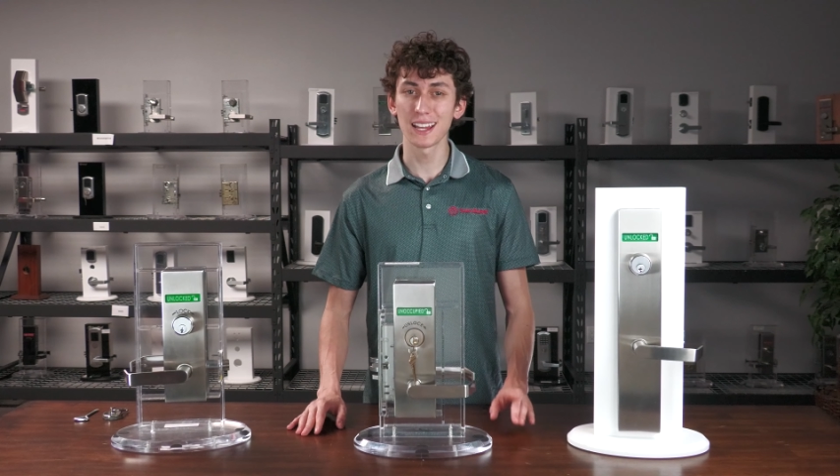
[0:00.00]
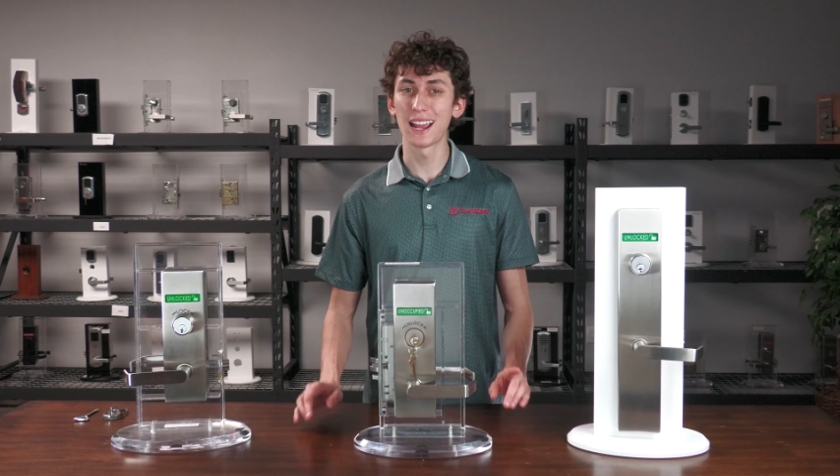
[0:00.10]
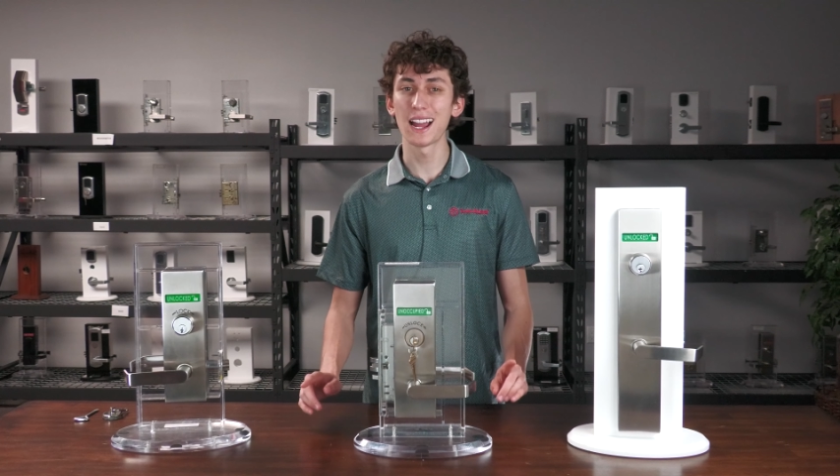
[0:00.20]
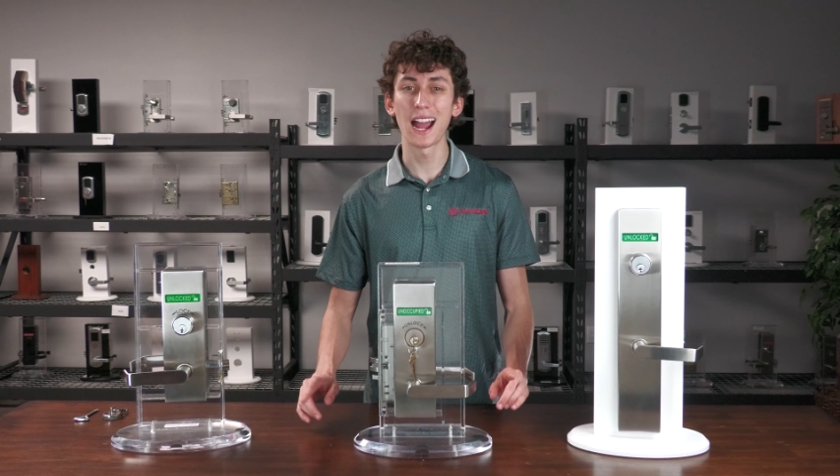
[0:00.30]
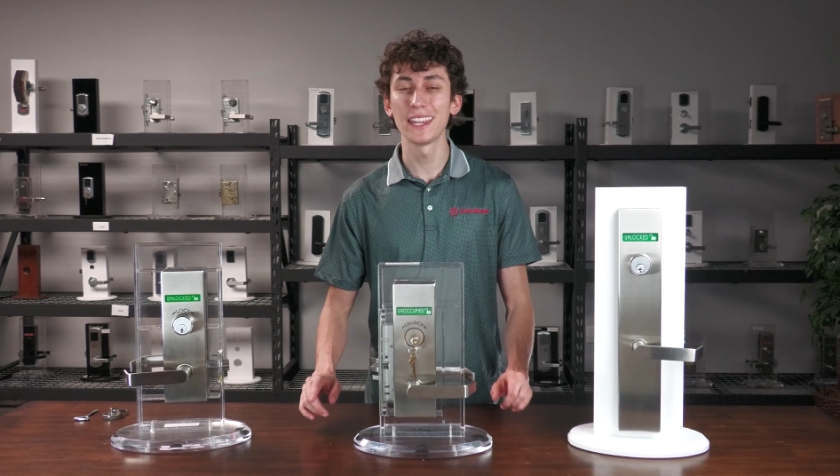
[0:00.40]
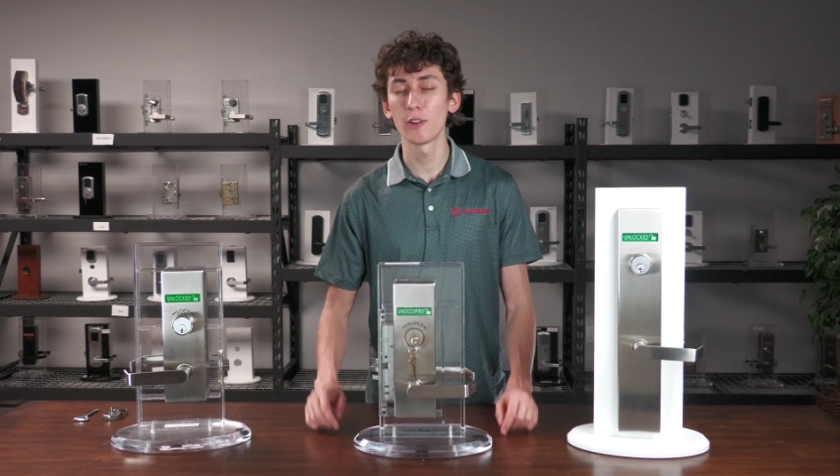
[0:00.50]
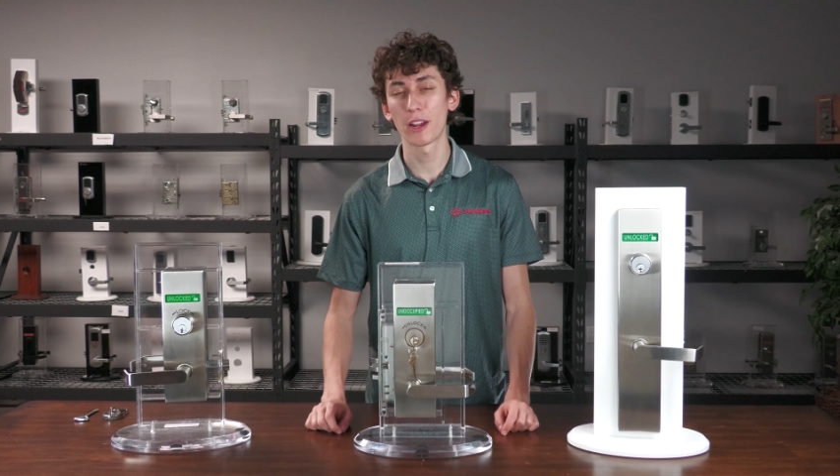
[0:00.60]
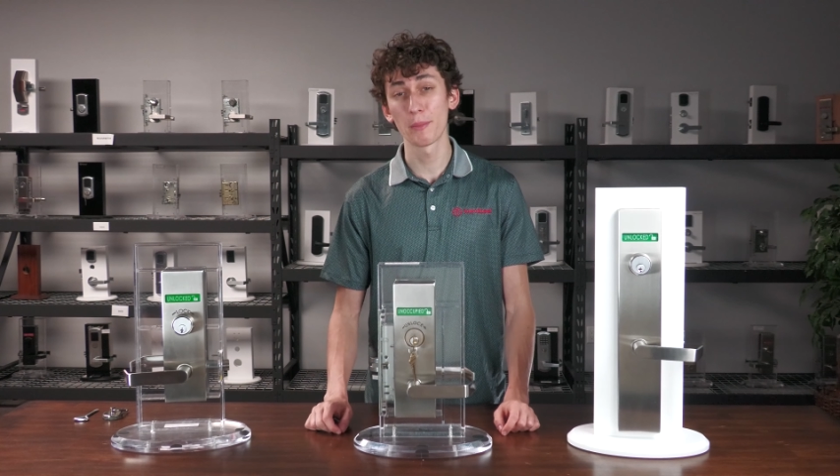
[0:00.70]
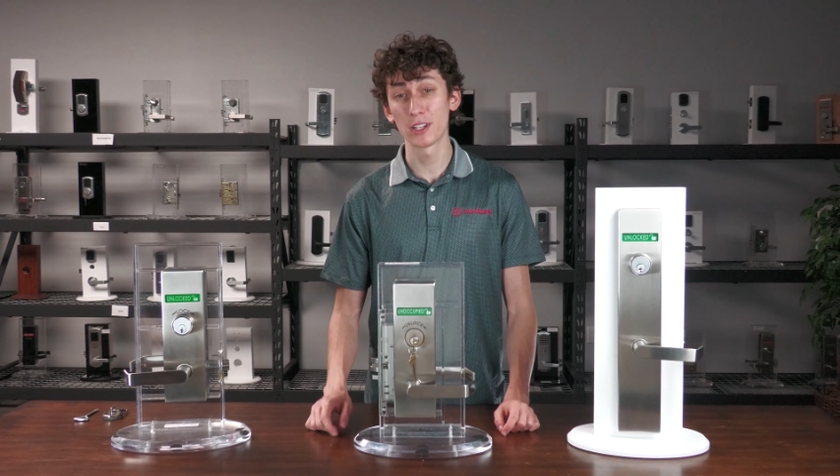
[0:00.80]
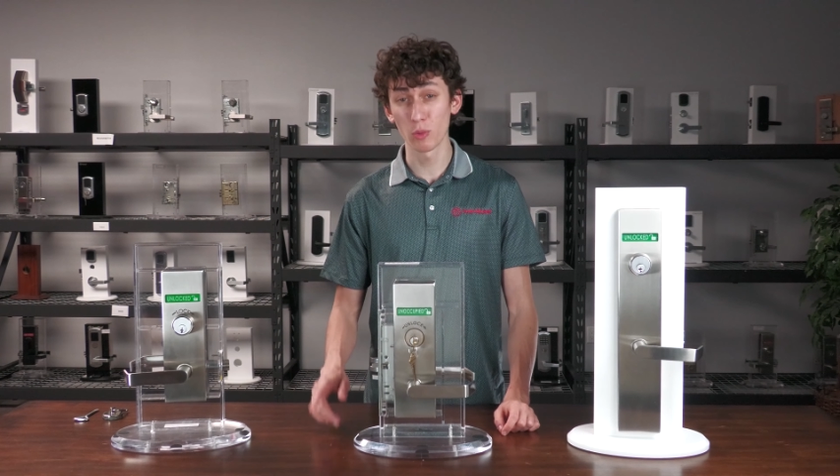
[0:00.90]
I highly
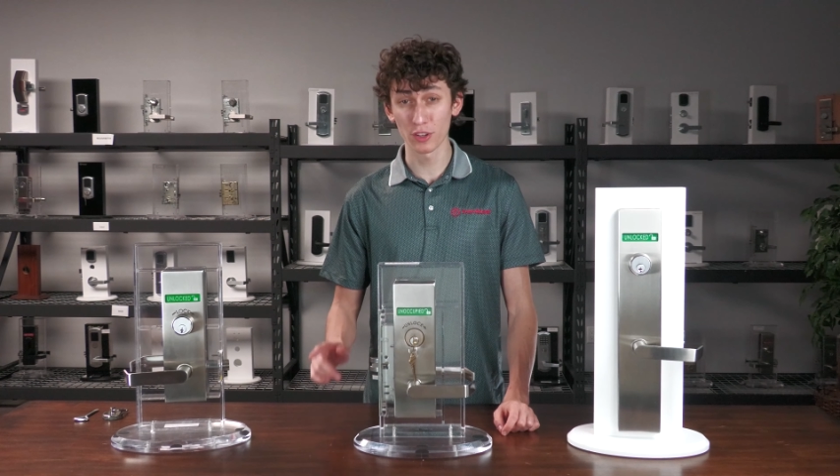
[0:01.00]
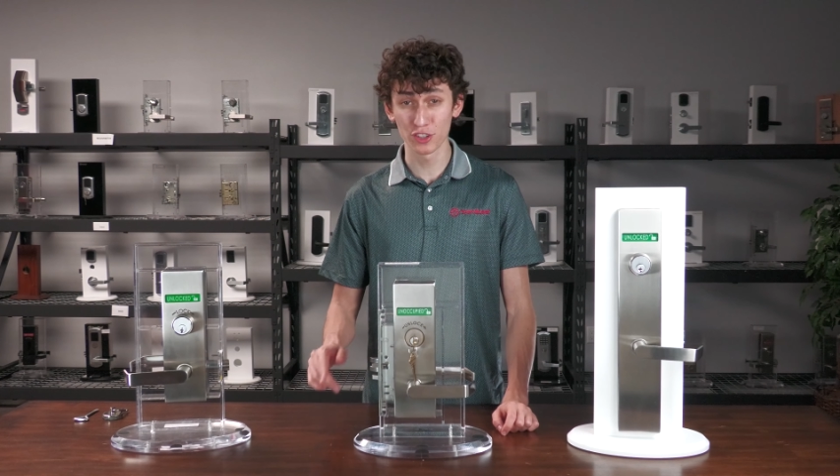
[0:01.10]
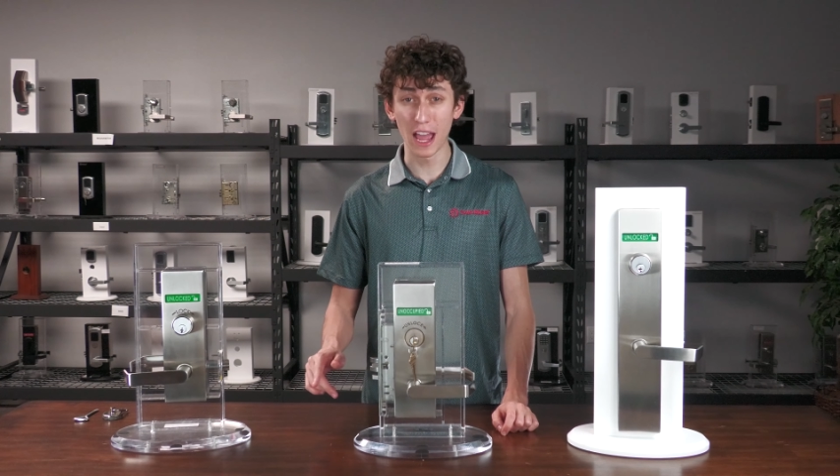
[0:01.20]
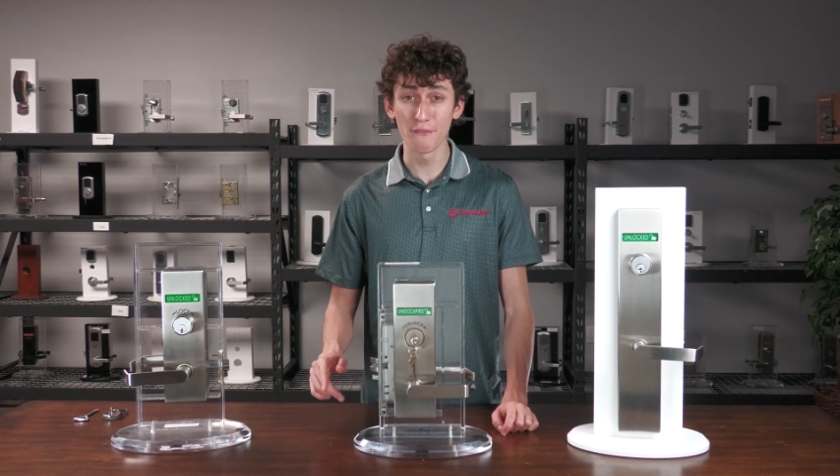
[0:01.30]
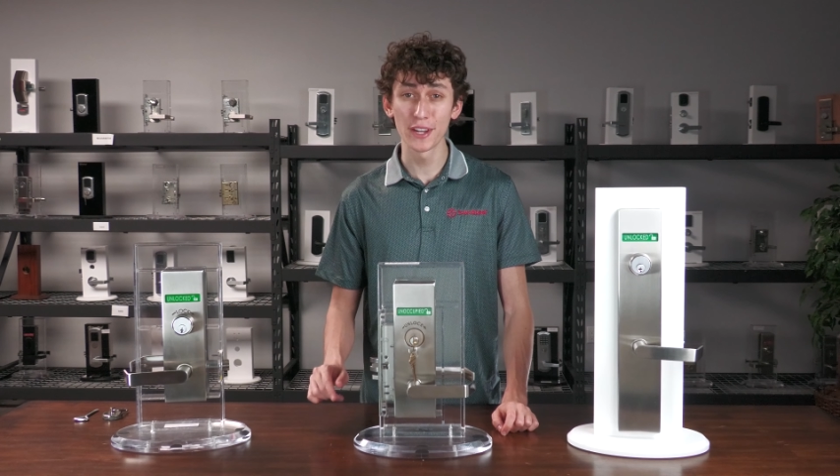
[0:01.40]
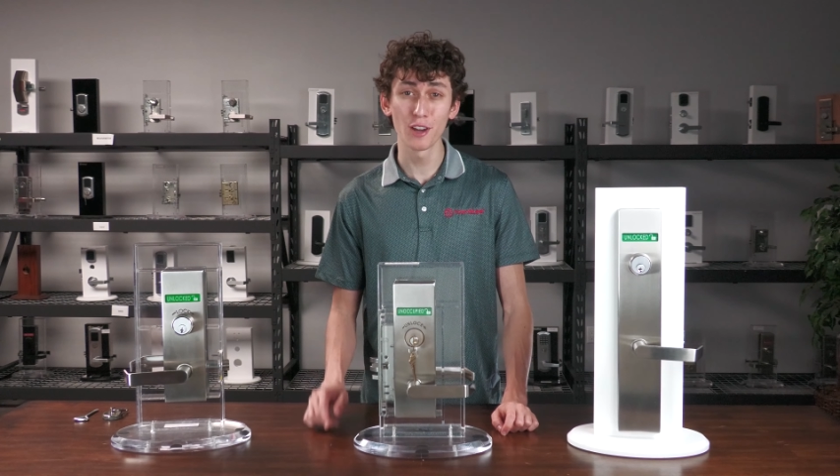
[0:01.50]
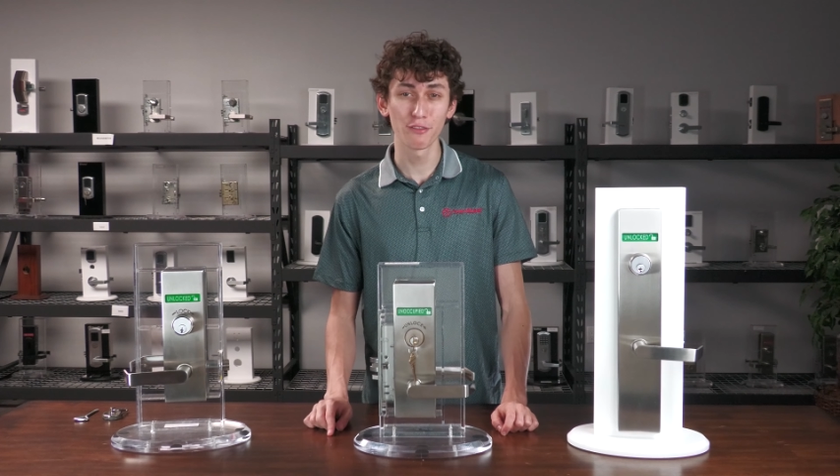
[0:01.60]
recommend you watch that video